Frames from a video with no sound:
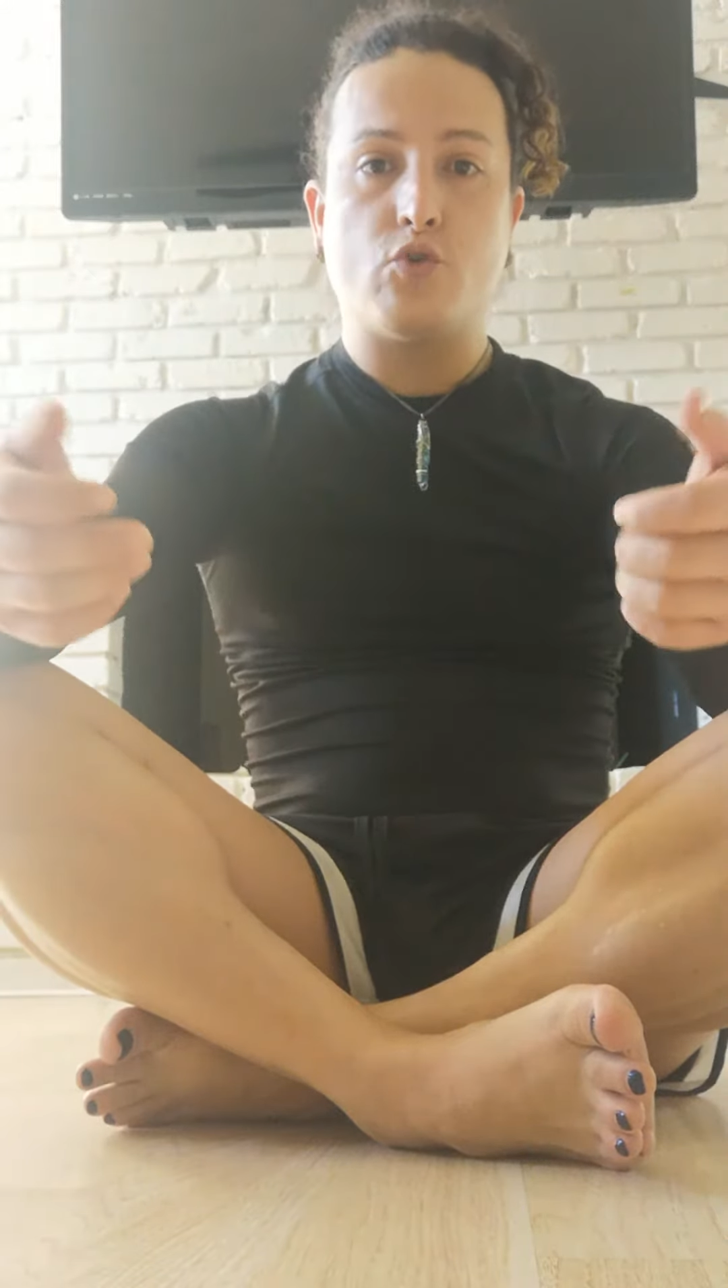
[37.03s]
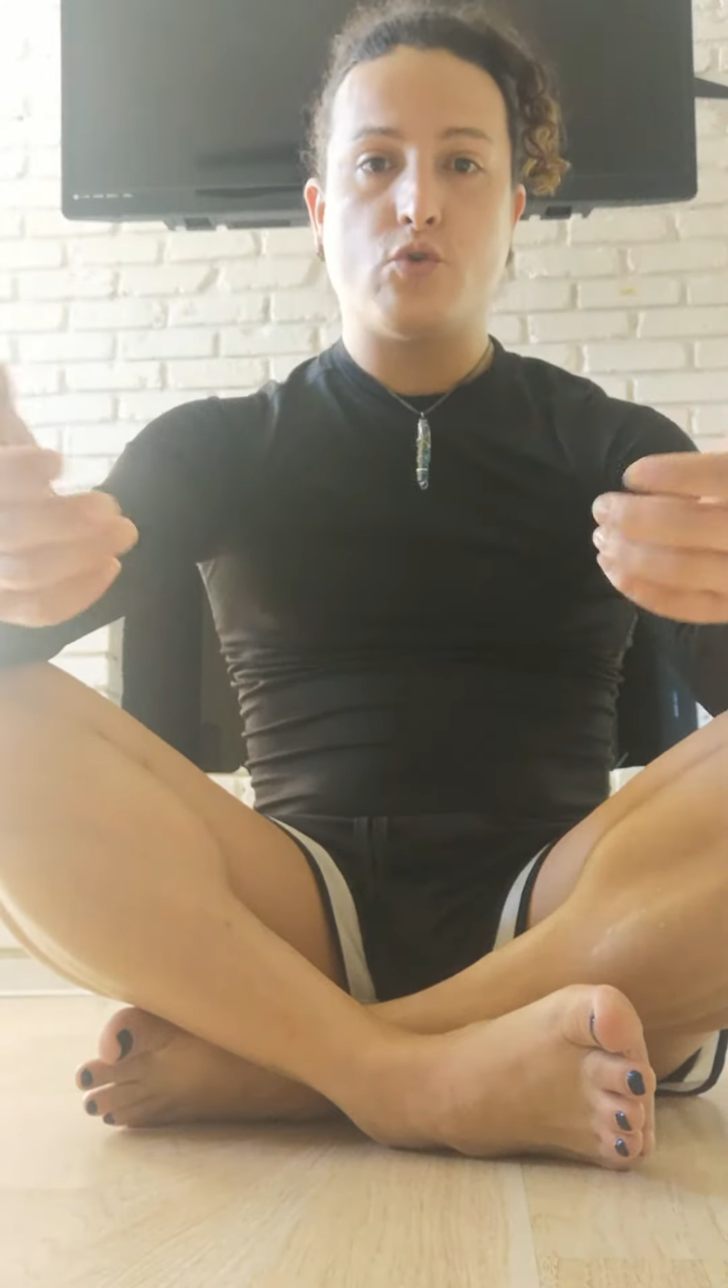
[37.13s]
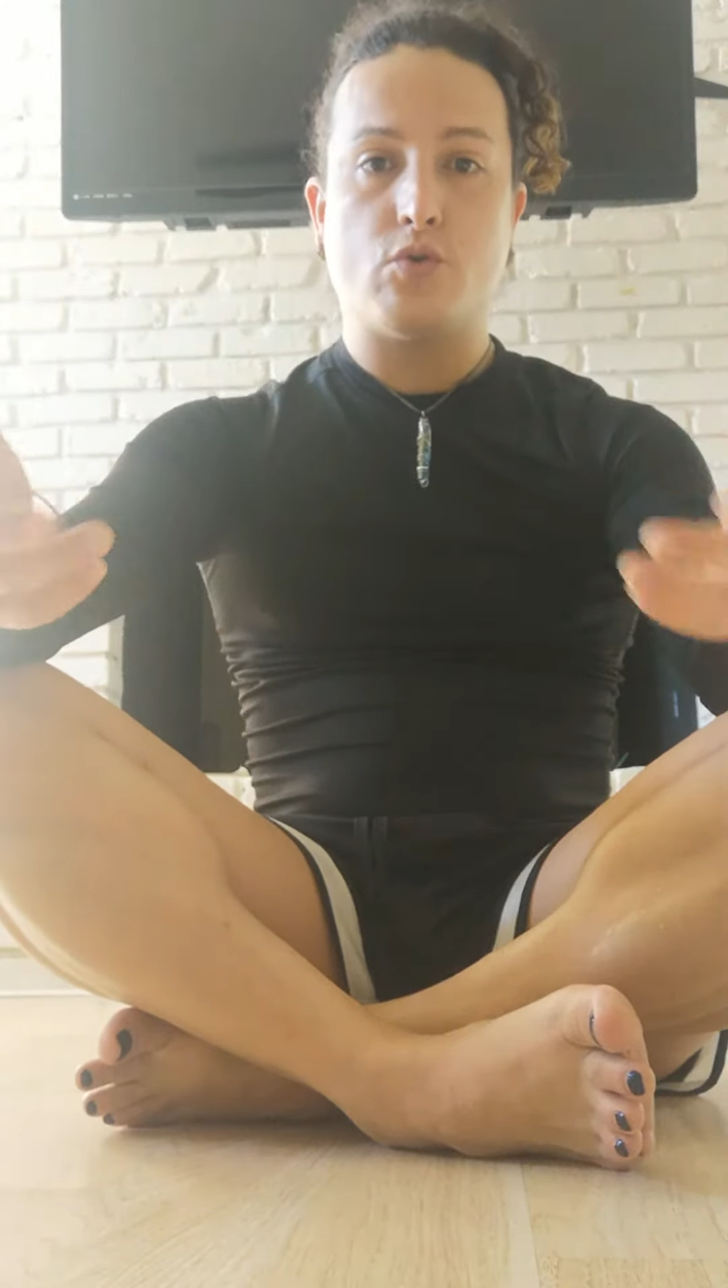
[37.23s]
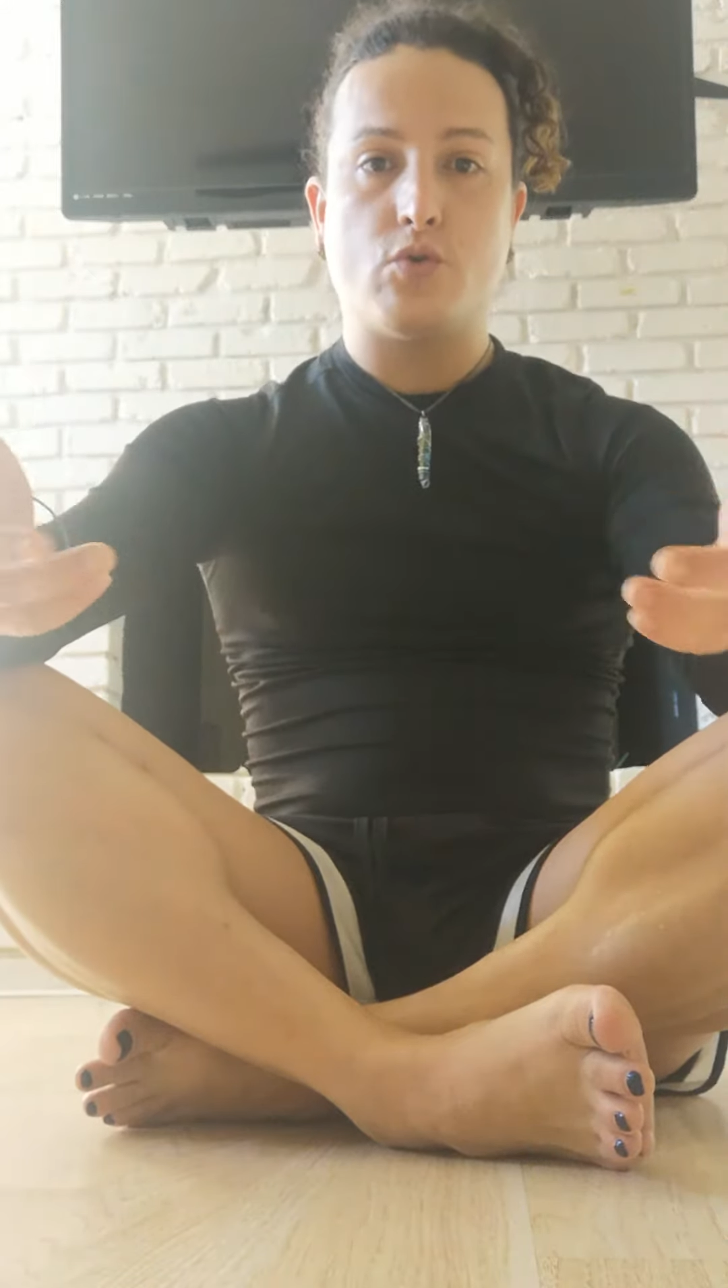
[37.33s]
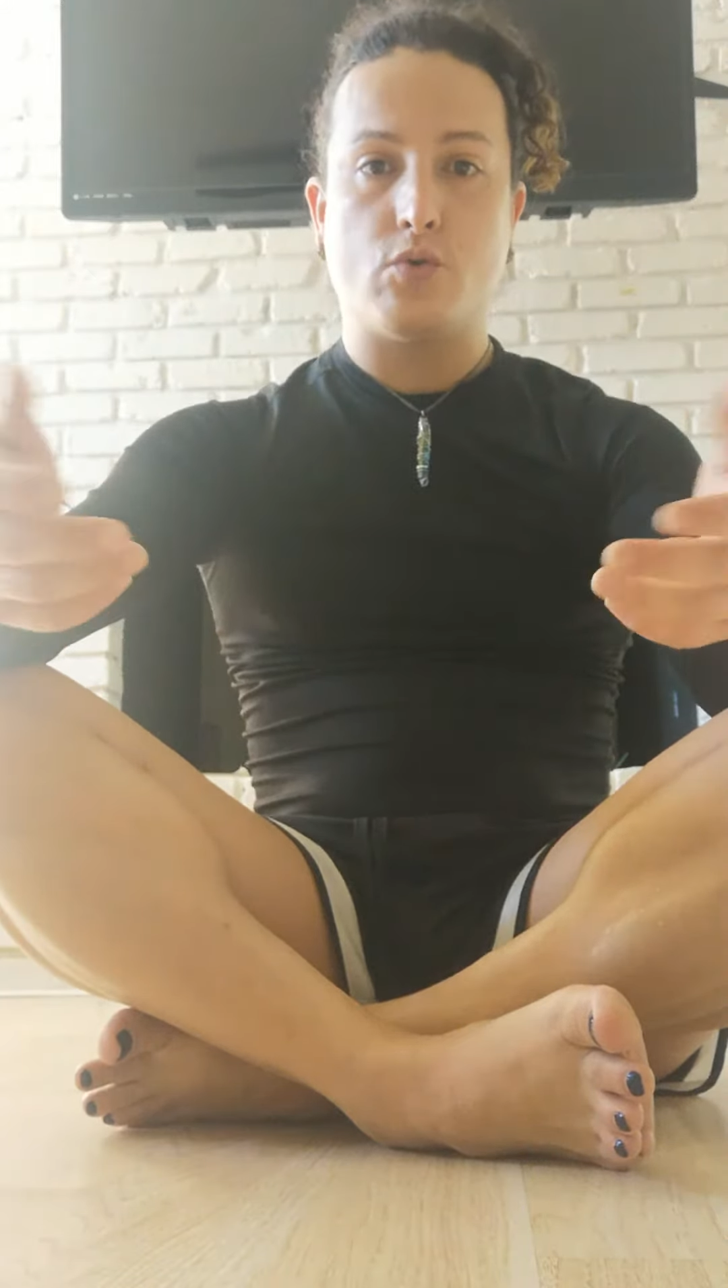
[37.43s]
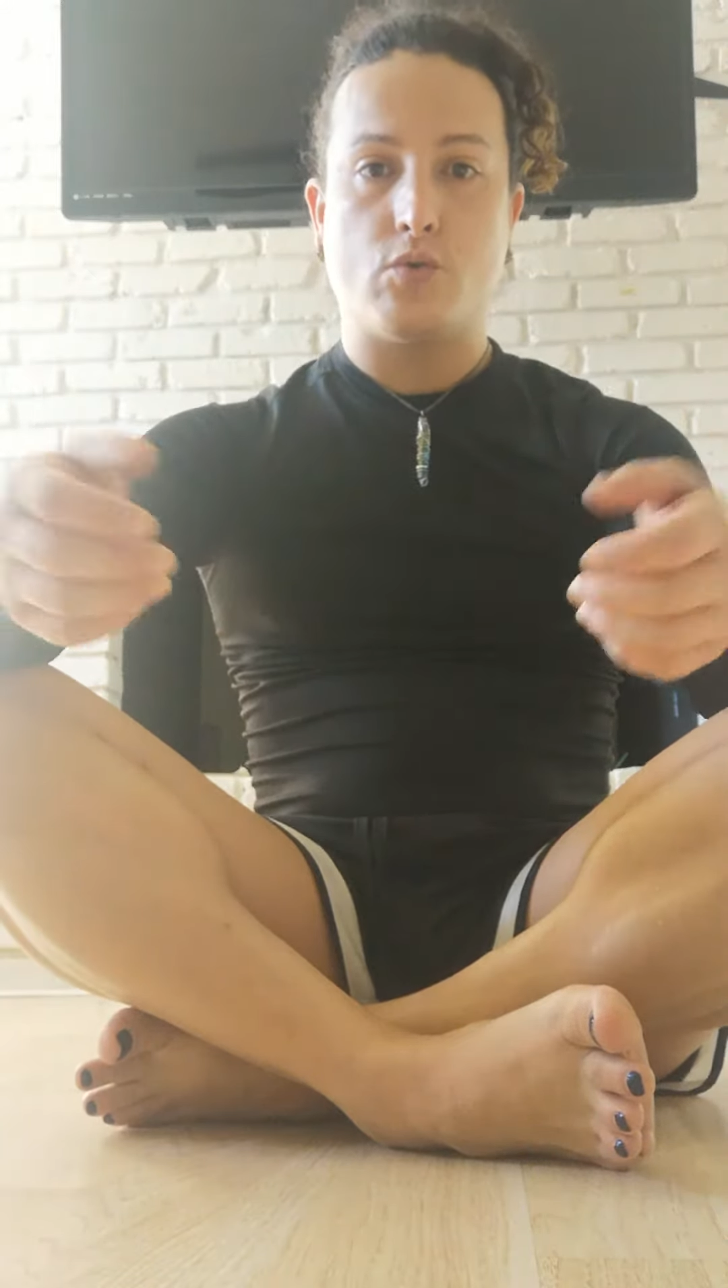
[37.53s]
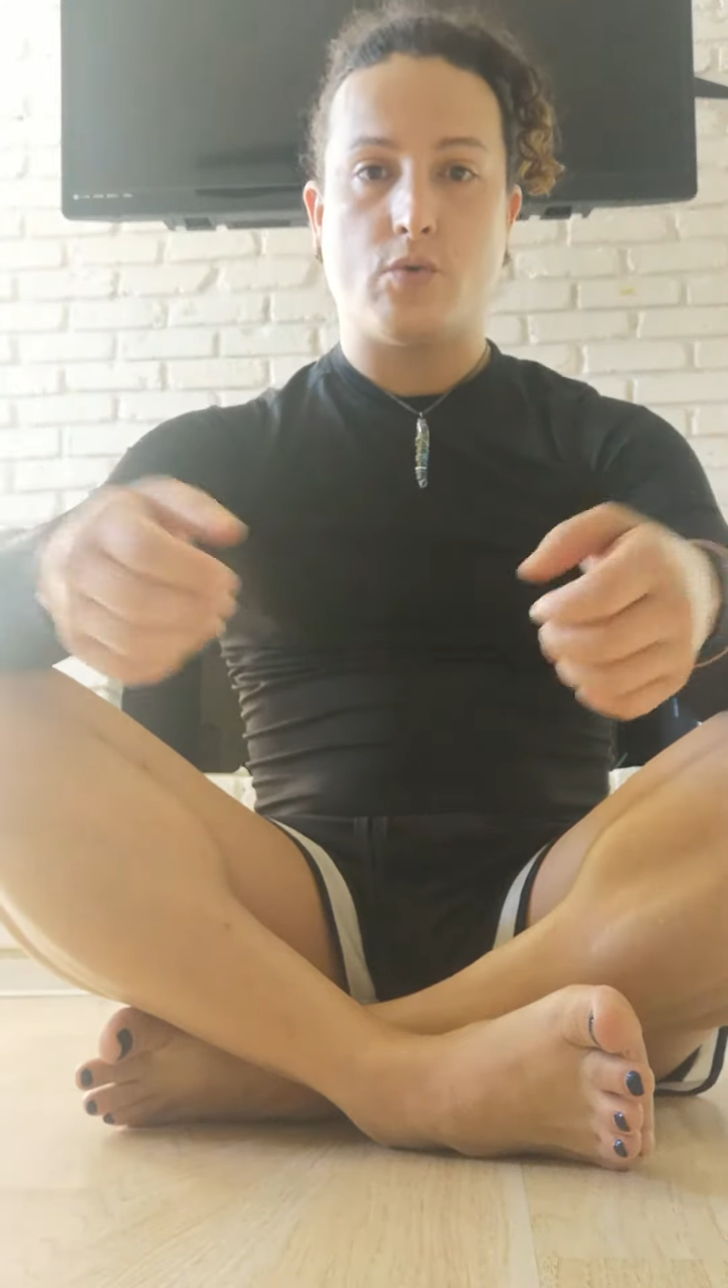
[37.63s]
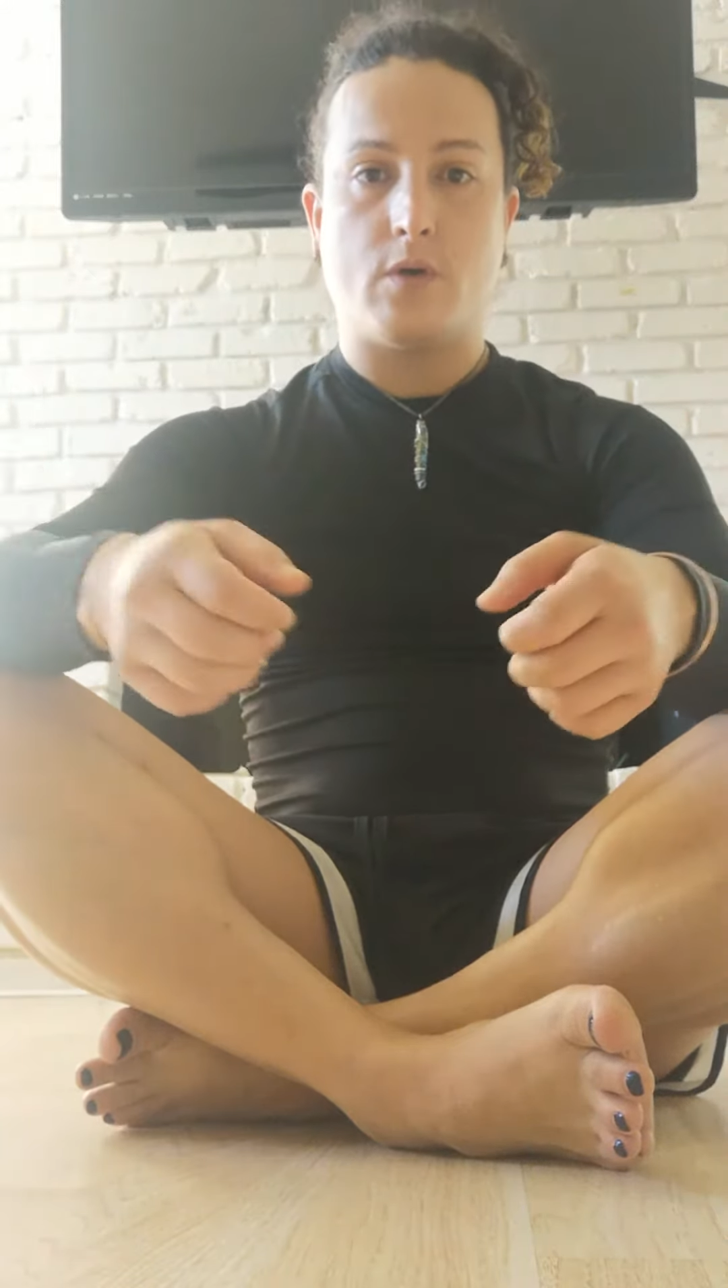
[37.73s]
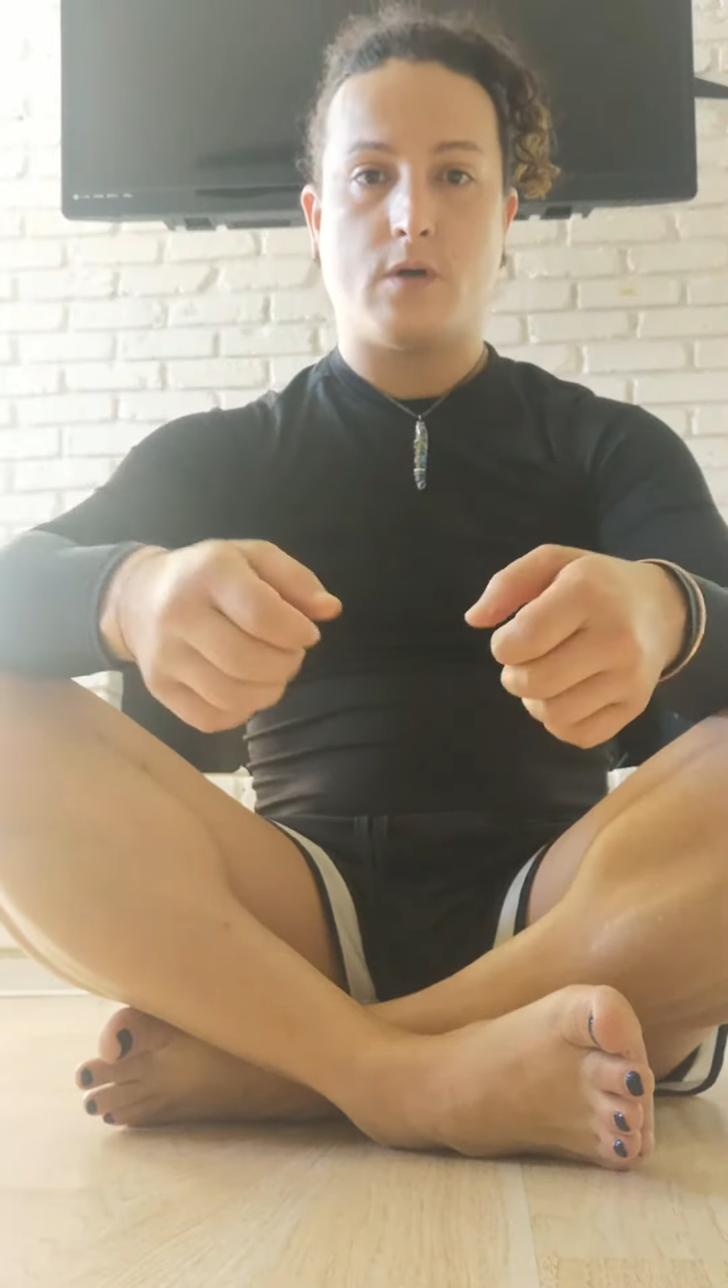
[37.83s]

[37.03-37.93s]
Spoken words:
you do